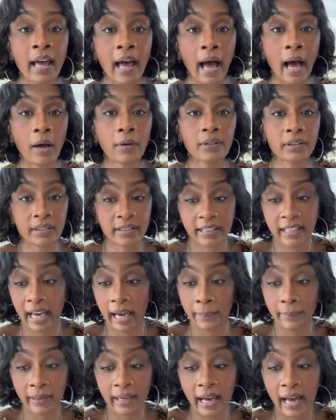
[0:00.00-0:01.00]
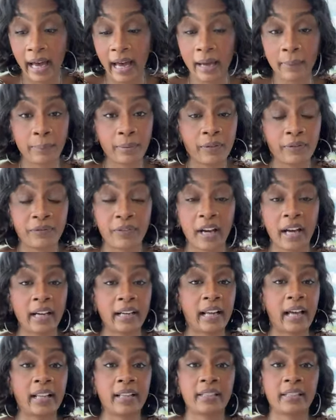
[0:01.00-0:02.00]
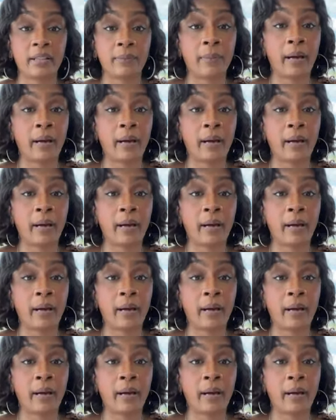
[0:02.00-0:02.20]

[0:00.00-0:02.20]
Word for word: I was just happy God put five dollars in